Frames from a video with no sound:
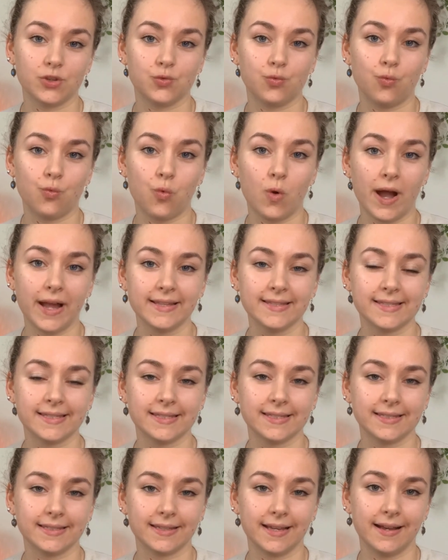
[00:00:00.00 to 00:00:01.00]
what
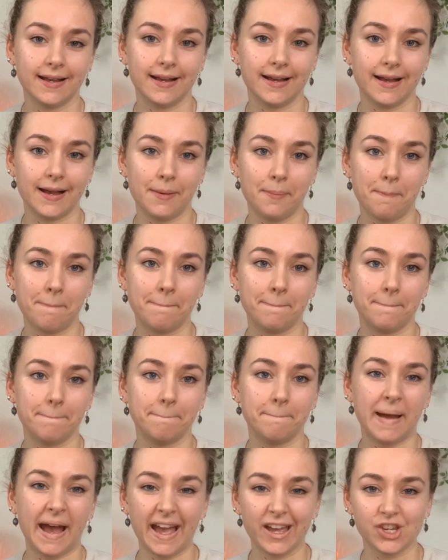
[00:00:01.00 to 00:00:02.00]

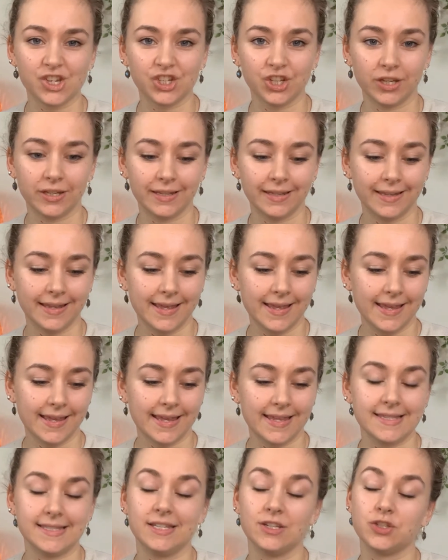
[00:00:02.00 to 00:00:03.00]
passion
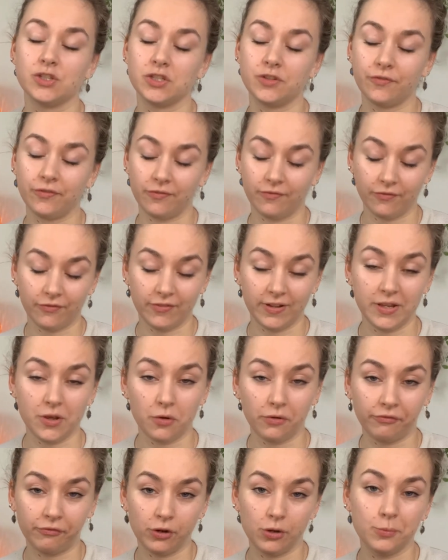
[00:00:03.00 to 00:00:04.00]
is this Leo
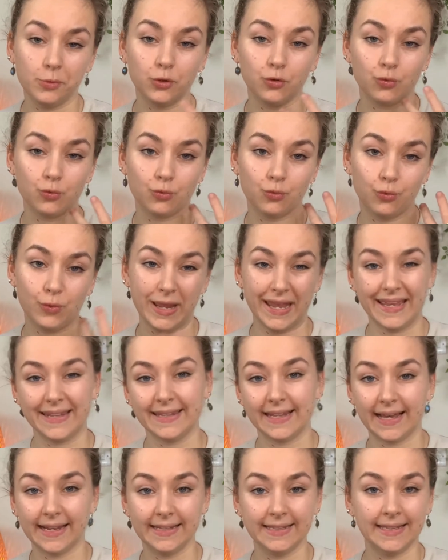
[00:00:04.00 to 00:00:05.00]
full moon
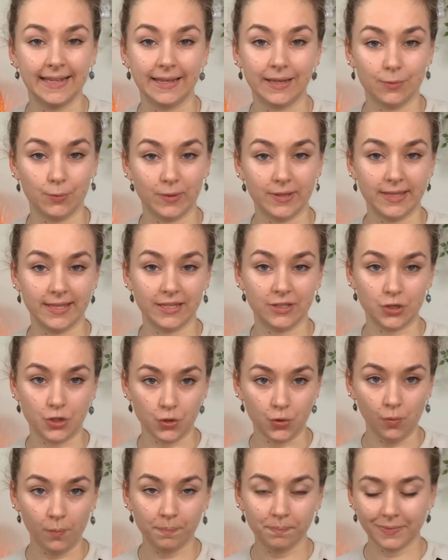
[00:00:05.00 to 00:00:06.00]
reigniting within
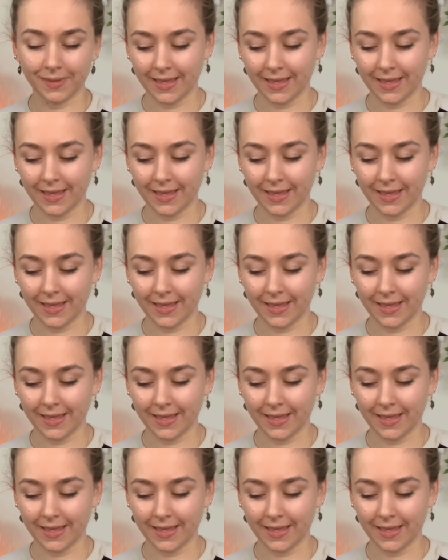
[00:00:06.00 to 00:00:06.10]
you.